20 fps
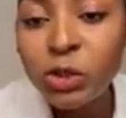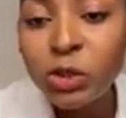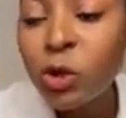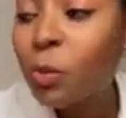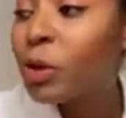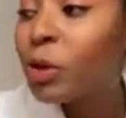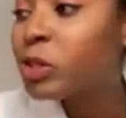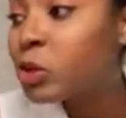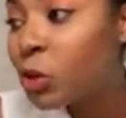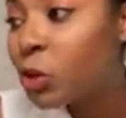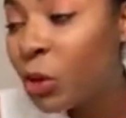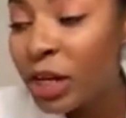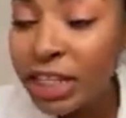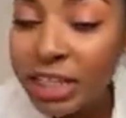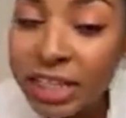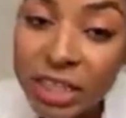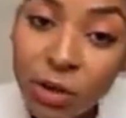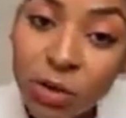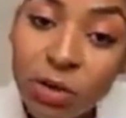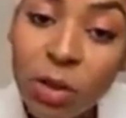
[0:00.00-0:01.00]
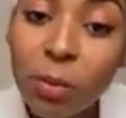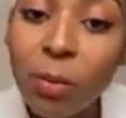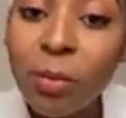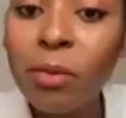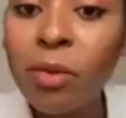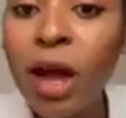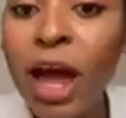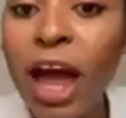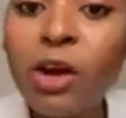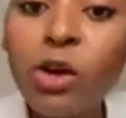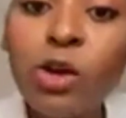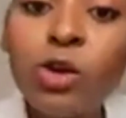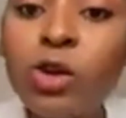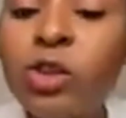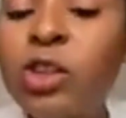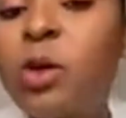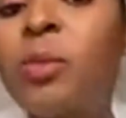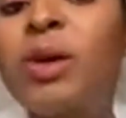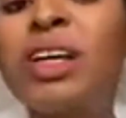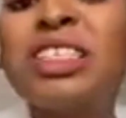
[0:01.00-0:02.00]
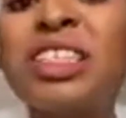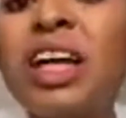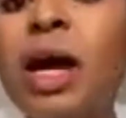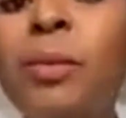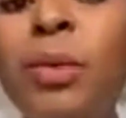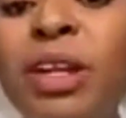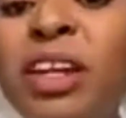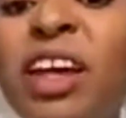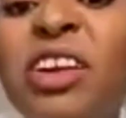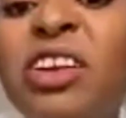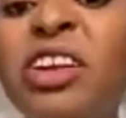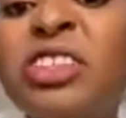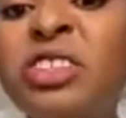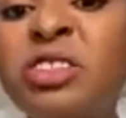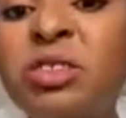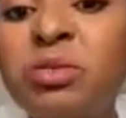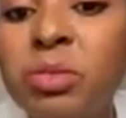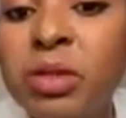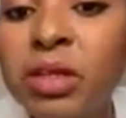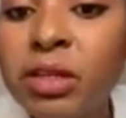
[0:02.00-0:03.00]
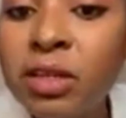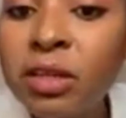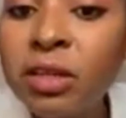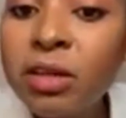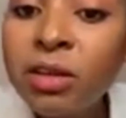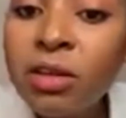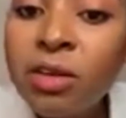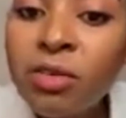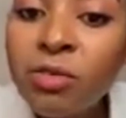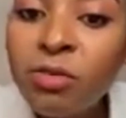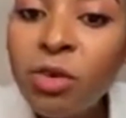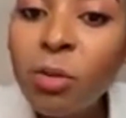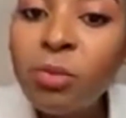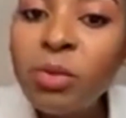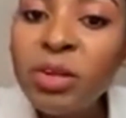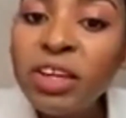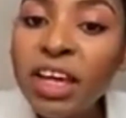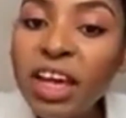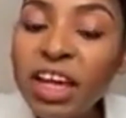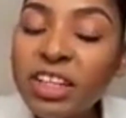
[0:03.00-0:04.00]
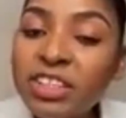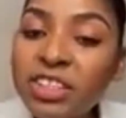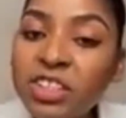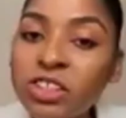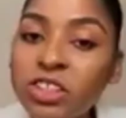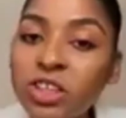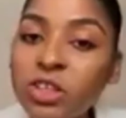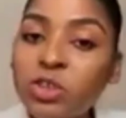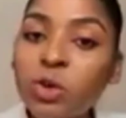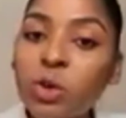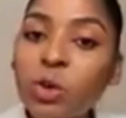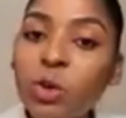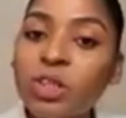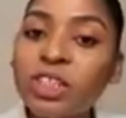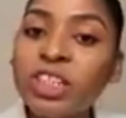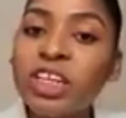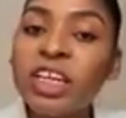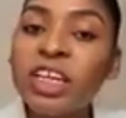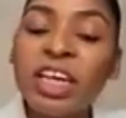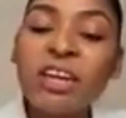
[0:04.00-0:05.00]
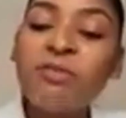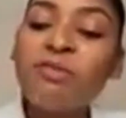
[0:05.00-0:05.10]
You must go and tell them, I don't know, they must come and arrest me for being 18 years old.